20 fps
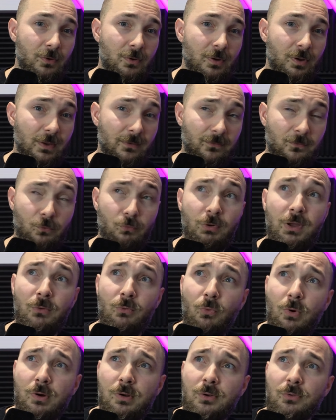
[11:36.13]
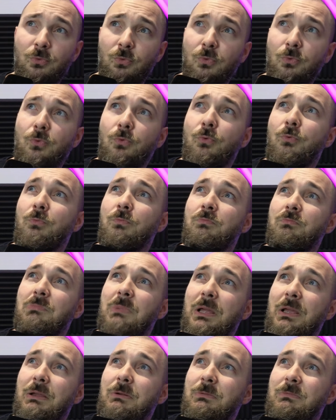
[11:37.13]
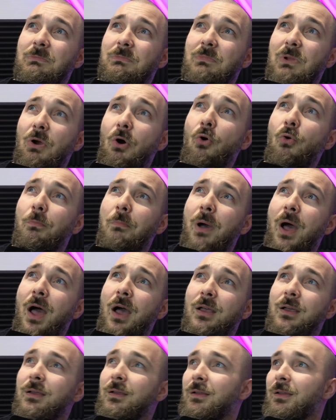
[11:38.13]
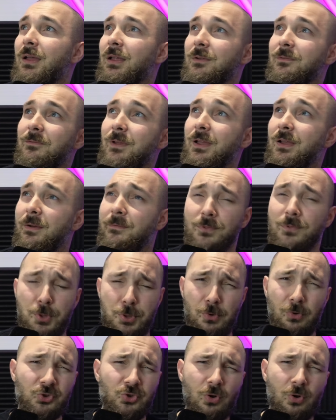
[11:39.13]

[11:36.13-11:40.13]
If we were to like go back and think of the social